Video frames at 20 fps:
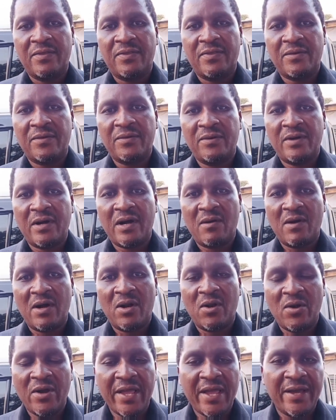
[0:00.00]
through our
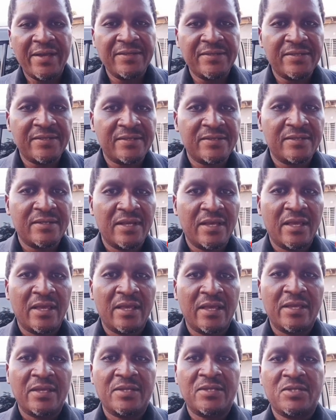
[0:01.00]
lawyers
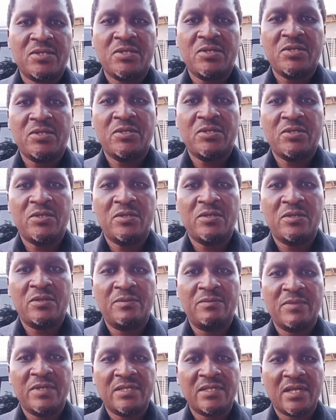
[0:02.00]
to
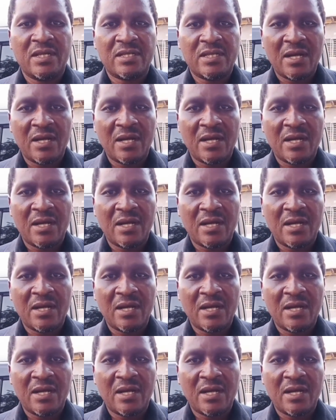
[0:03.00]
Mr.